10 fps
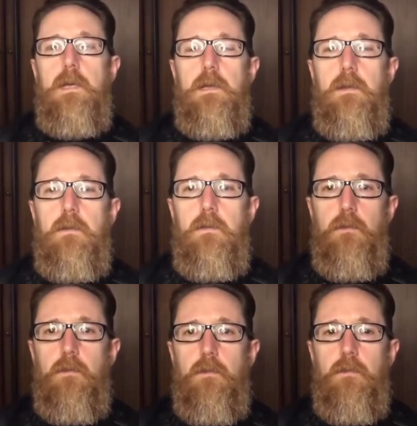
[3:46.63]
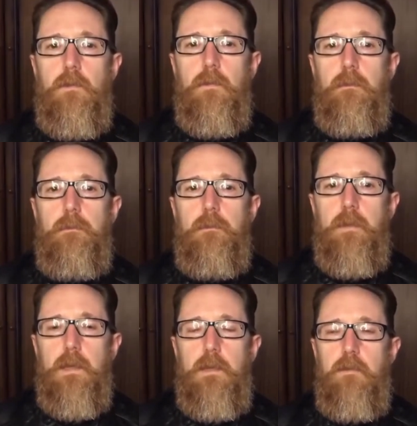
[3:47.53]
is
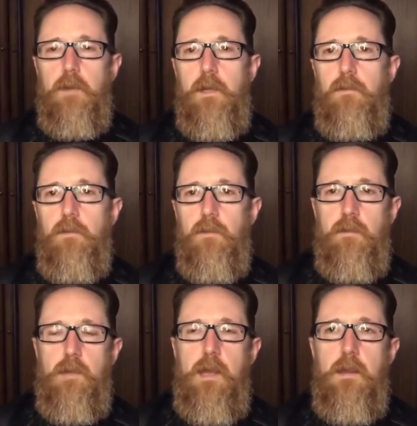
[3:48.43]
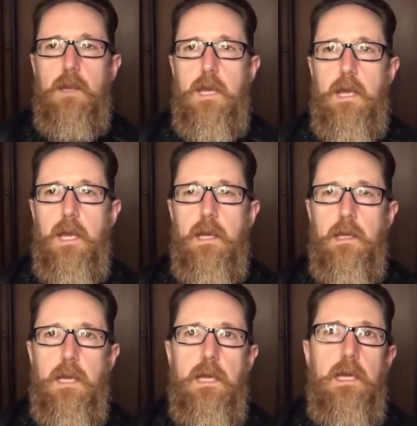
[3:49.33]
Jason's tethered,
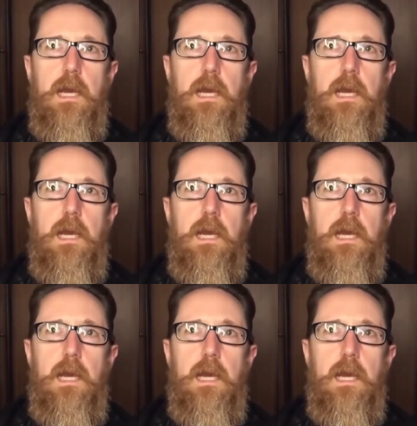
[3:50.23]
and he